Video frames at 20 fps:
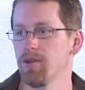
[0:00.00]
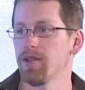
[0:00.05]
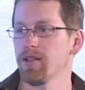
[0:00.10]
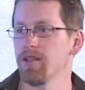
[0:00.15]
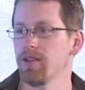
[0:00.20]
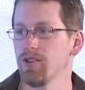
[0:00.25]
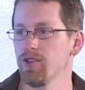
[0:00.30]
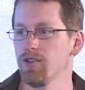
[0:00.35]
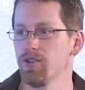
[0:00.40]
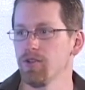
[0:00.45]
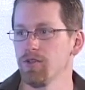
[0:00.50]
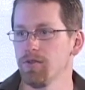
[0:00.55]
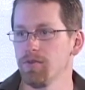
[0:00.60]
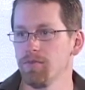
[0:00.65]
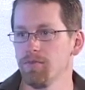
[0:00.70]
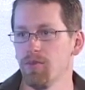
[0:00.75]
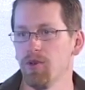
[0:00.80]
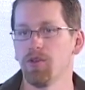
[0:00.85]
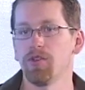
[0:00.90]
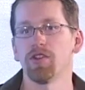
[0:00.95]
political
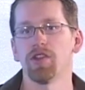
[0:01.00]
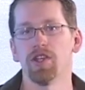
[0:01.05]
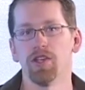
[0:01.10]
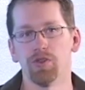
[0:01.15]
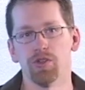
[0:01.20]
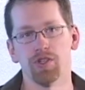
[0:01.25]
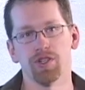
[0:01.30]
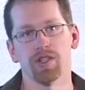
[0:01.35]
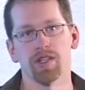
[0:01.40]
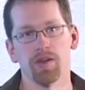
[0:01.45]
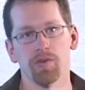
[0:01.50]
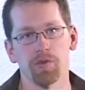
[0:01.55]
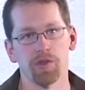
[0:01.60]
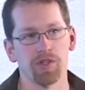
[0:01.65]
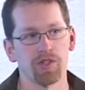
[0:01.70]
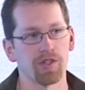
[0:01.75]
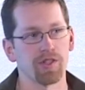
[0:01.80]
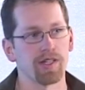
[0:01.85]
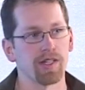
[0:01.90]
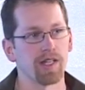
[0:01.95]
persecution, and we
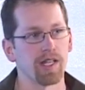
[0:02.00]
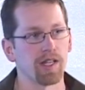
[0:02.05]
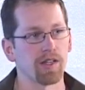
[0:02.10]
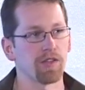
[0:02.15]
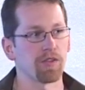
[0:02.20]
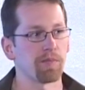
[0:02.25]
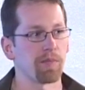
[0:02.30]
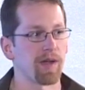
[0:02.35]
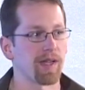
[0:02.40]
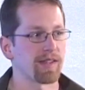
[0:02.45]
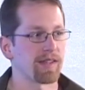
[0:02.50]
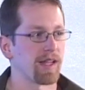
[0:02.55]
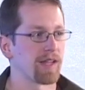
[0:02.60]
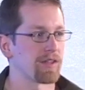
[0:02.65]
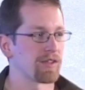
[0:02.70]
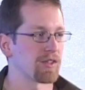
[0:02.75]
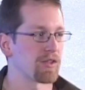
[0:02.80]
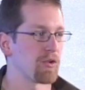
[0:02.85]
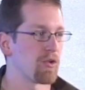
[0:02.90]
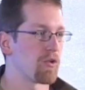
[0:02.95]
shouldn't expect
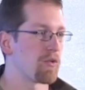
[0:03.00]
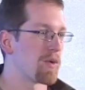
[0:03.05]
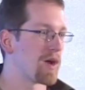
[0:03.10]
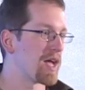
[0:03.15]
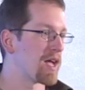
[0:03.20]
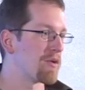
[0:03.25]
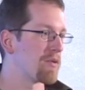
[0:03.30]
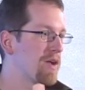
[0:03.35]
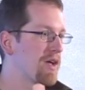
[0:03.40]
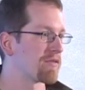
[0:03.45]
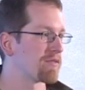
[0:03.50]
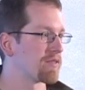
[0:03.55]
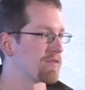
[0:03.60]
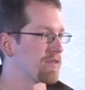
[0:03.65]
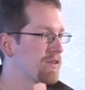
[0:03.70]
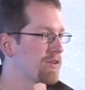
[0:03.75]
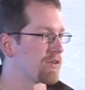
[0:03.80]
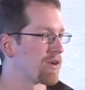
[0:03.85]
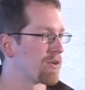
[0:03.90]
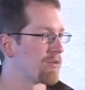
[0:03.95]
that to go away. We have to
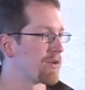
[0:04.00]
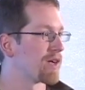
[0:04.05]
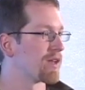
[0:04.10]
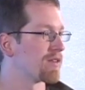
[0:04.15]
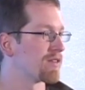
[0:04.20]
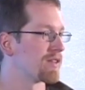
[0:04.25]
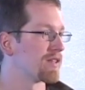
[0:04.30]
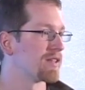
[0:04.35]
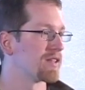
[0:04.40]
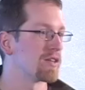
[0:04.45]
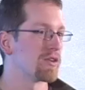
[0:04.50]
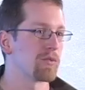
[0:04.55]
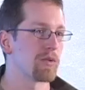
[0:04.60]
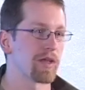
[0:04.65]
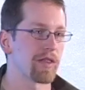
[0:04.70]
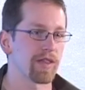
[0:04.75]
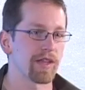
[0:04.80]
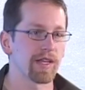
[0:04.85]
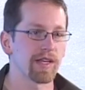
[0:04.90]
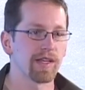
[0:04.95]
figure out ways to deal
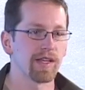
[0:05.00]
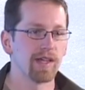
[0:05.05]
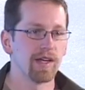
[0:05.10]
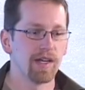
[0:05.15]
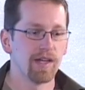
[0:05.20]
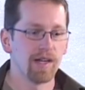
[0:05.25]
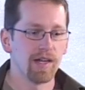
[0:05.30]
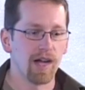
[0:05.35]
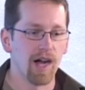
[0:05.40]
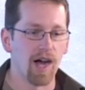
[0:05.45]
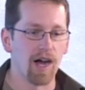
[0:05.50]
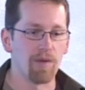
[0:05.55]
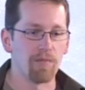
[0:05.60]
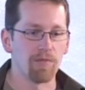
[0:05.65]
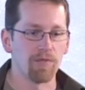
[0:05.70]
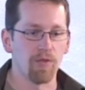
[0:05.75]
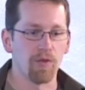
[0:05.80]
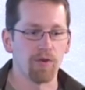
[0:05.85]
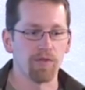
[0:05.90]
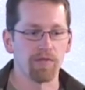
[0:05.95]
with it.
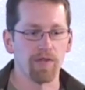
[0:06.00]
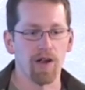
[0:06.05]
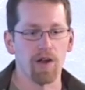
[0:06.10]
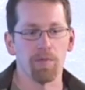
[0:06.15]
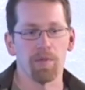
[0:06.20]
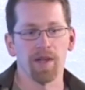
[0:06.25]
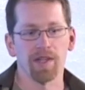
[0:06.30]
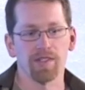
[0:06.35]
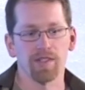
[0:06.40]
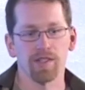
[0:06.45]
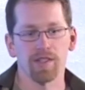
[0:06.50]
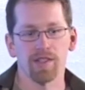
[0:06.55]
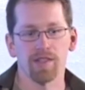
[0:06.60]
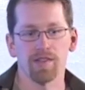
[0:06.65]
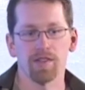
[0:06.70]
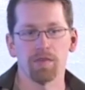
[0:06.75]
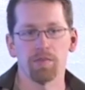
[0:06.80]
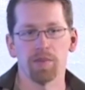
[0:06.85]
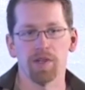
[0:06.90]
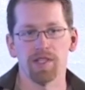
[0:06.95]
For
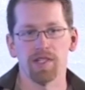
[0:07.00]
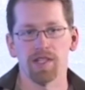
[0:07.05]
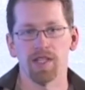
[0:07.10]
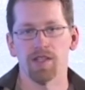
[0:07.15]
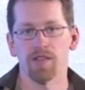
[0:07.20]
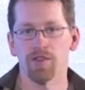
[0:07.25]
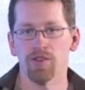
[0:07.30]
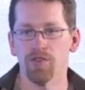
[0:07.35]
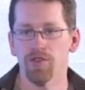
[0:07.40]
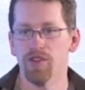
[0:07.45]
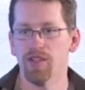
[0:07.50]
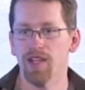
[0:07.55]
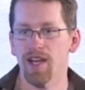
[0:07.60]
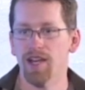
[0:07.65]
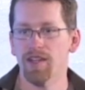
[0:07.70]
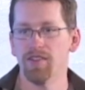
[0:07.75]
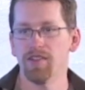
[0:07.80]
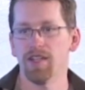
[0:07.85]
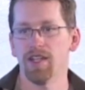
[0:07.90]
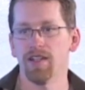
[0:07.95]
environmentalists in particular, the
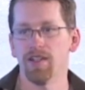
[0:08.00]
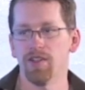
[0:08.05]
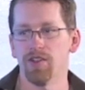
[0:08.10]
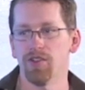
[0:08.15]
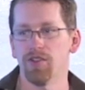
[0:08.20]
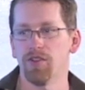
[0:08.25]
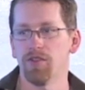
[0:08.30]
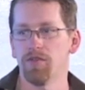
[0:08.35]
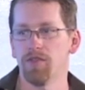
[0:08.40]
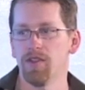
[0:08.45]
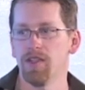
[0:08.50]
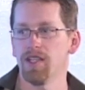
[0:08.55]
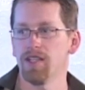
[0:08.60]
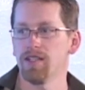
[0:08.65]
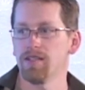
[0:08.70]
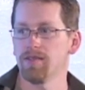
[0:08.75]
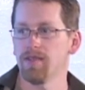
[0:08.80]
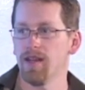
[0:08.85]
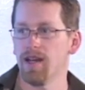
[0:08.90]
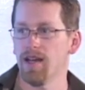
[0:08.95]
last 10 years have
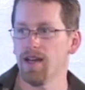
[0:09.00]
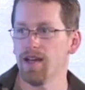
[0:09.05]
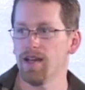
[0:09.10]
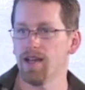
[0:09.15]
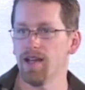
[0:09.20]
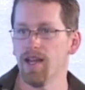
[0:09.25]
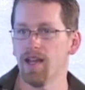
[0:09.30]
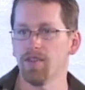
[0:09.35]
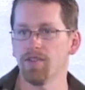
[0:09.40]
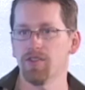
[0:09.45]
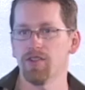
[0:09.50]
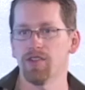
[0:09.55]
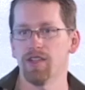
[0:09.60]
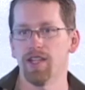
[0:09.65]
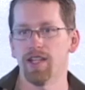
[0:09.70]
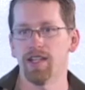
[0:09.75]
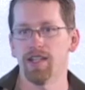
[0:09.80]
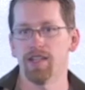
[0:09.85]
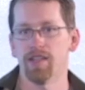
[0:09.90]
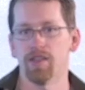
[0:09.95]
seen
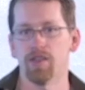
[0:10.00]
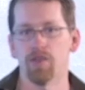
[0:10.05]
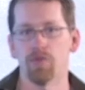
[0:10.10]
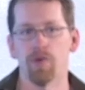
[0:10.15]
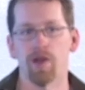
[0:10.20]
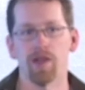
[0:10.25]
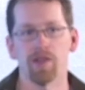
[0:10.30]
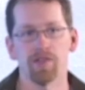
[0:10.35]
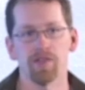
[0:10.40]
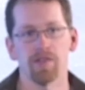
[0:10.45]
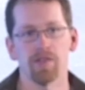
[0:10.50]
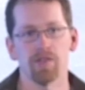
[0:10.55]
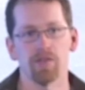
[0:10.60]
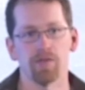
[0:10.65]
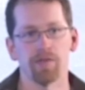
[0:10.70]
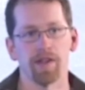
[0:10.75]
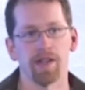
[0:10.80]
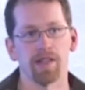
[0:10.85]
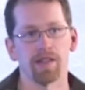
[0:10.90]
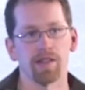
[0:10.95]
escalating arrests and
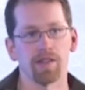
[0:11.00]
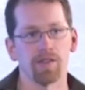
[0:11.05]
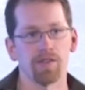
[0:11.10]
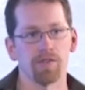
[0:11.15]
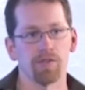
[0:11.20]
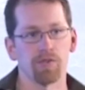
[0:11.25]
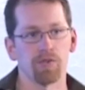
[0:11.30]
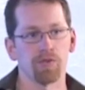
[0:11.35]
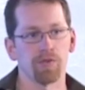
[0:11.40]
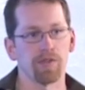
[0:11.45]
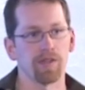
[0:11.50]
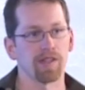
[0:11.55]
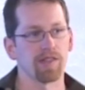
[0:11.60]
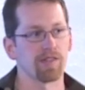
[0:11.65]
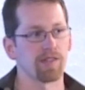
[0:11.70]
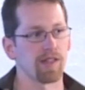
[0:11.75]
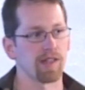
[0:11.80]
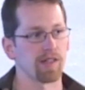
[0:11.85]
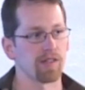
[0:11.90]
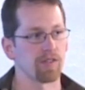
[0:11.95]
surveillance through
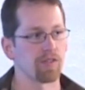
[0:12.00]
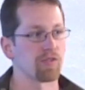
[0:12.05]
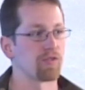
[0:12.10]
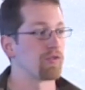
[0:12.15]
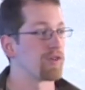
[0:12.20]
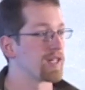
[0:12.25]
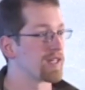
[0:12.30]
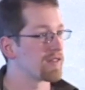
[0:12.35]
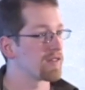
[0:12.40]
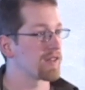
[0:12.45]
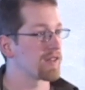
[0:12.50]
things like the Green